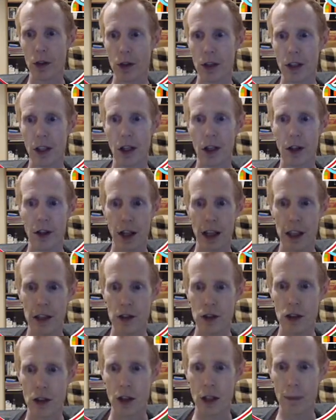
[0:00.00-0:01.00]
little
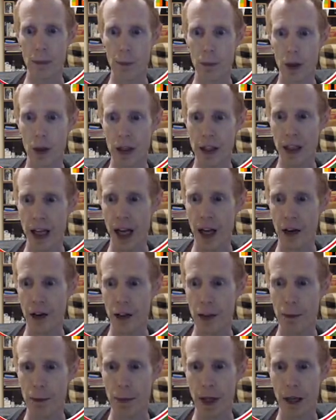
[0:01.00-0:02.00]
things you can put down
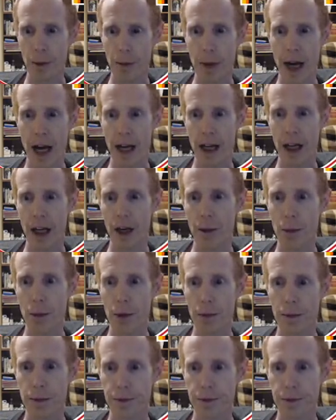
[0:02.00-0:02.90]
and pick back up,